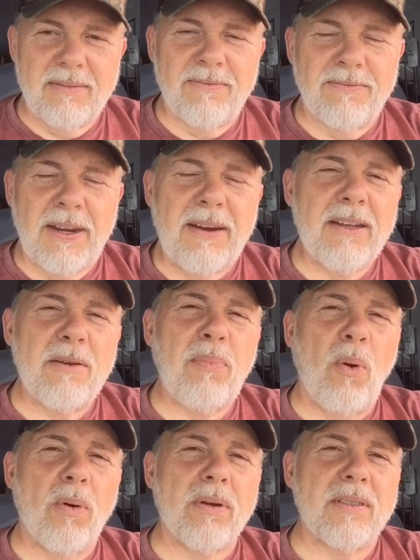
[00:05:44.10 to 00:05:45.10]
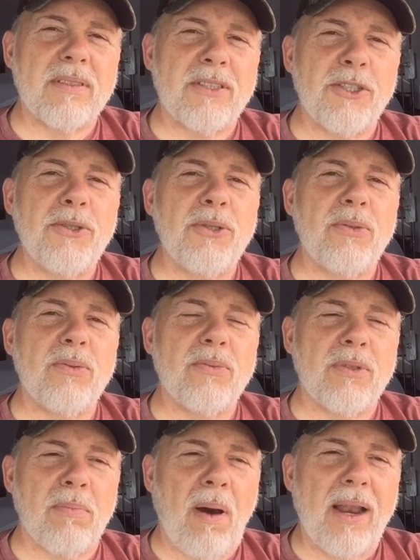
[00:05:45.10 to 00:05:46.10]
very important to
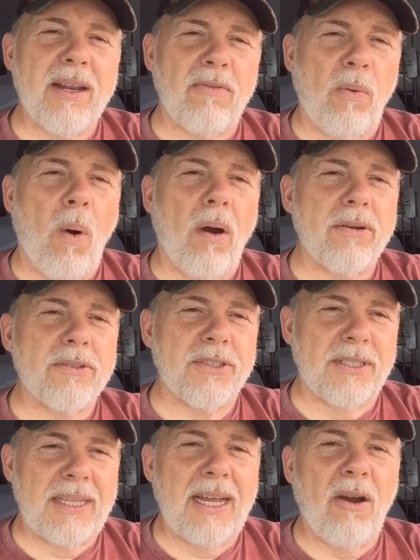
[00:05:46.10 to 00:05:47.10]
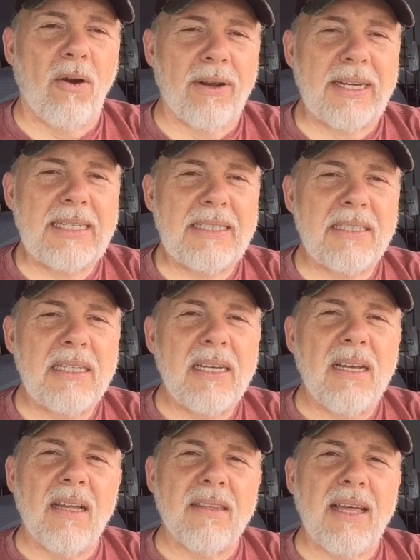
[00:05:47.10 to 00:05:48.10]
the body of waters that they are in.
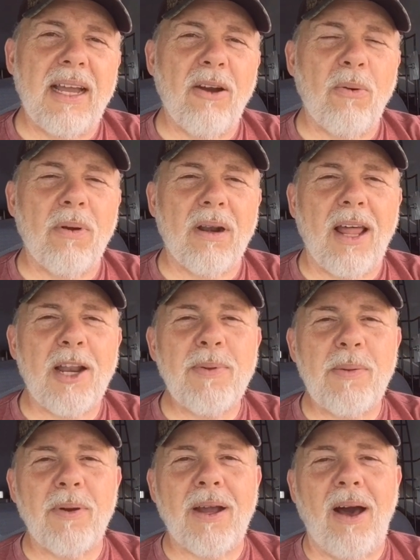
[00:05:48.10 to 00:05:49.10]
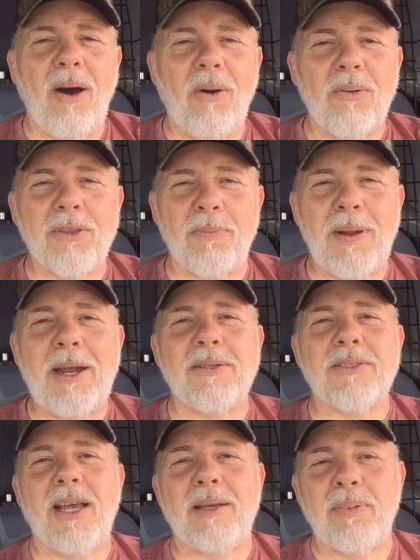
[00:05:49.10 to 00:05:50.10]
They are what a lot of people call the
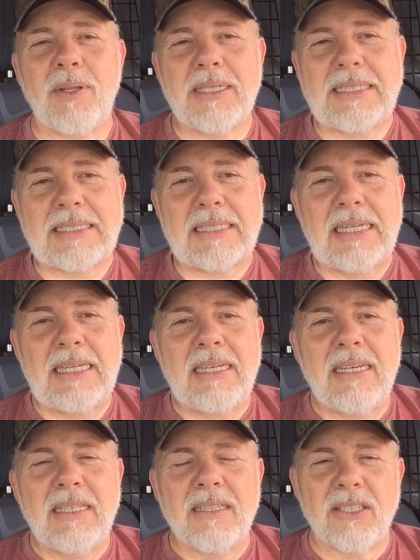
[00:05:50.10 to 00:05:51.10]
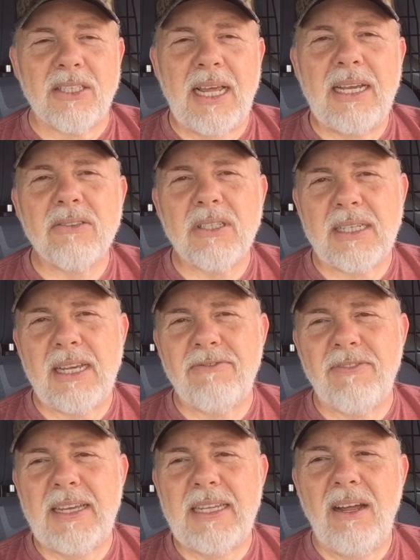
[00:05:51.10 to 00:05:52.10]
parasite police. The snails that they
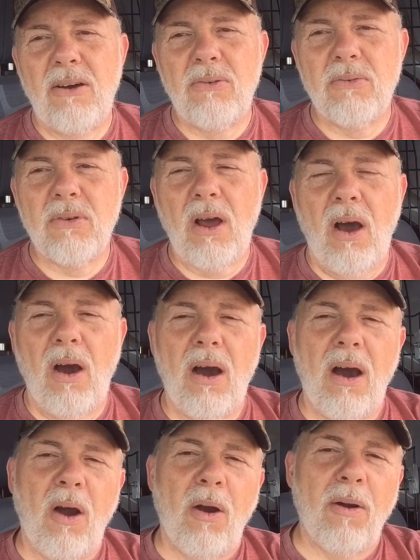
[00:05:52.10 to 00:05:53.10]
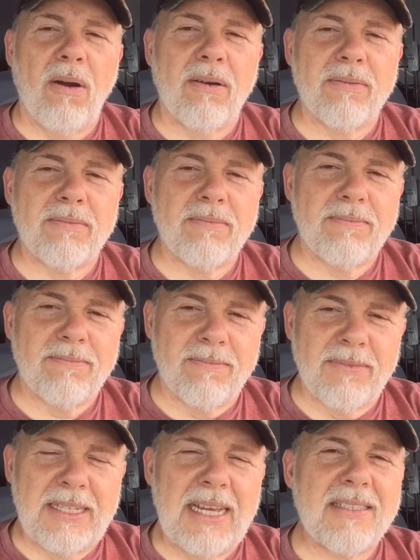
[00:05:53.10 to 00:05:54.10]
feed on are
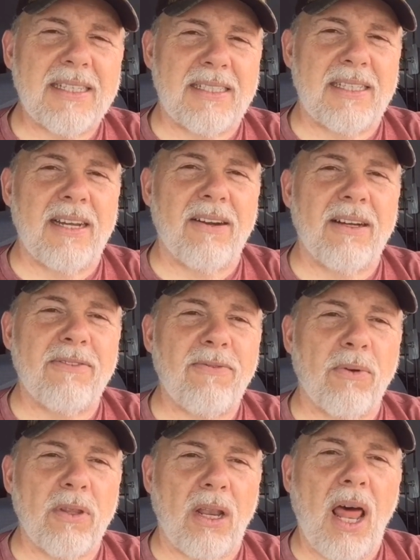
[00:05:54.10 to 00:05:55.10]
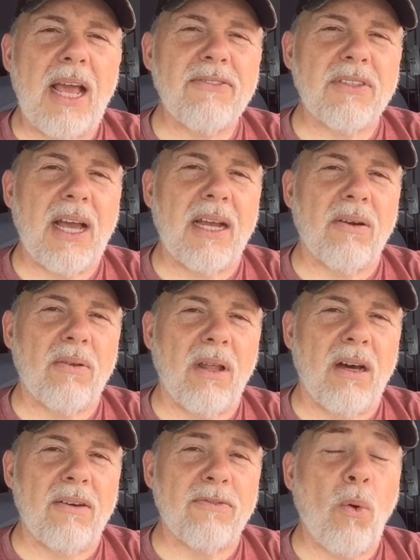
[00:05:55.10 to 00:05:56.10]
necessary for the life cycle
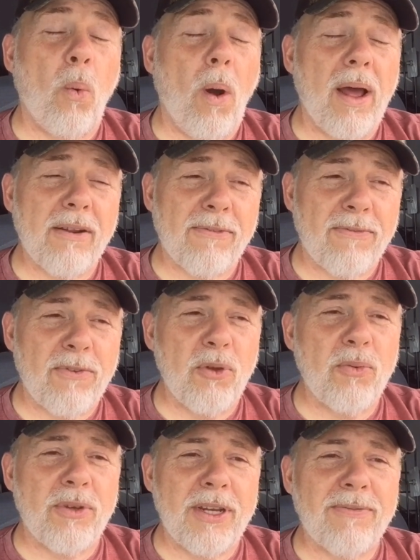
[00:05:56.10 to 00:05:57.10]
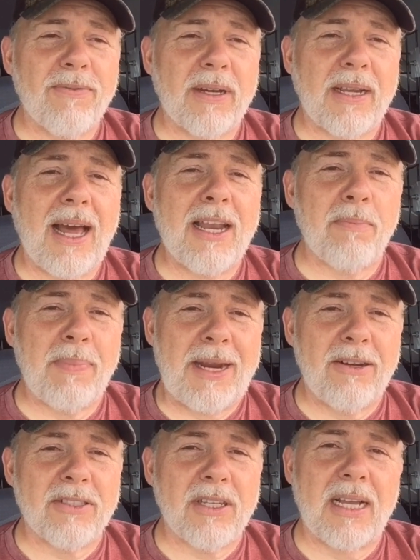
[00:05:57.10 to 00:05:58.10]
of quite a few different kind of
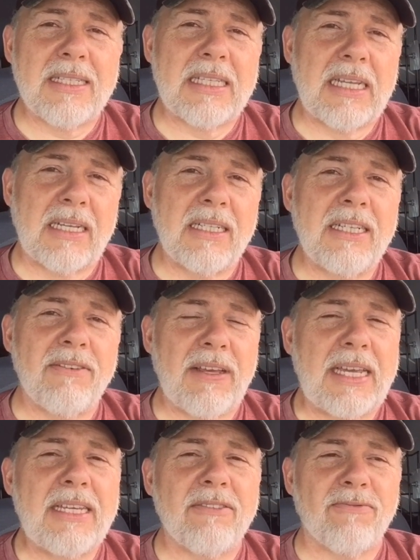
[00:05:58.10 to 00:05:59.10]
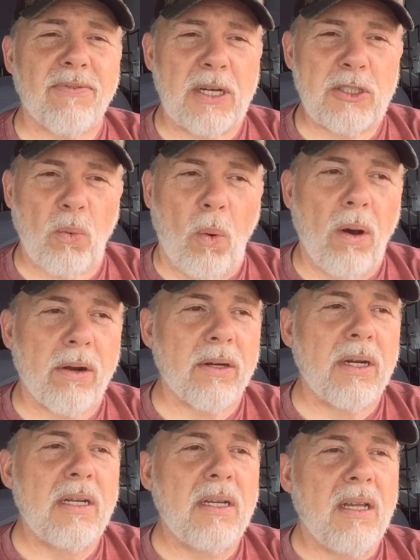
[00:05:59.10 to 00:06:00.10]
parasites that live in fresh water.
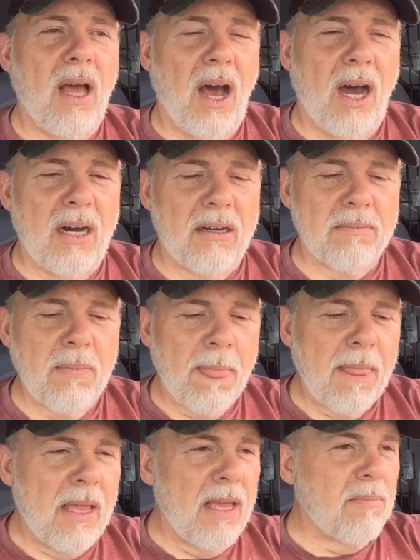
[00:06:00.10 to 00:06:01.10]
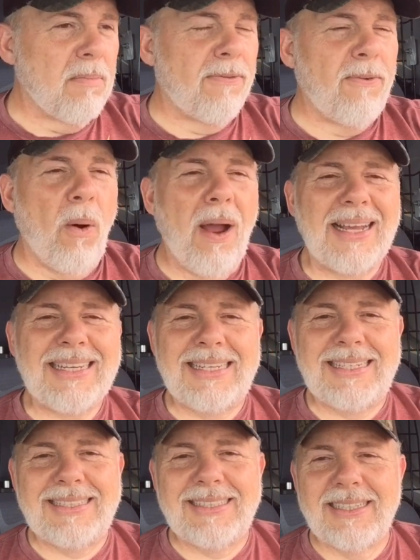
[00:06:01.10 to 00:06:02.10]
Um, before I get
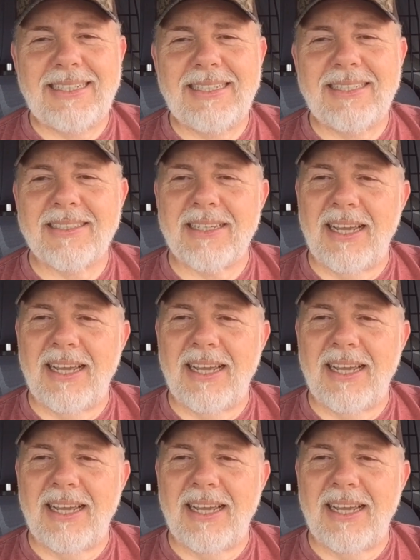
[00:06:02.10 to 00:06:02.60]
into this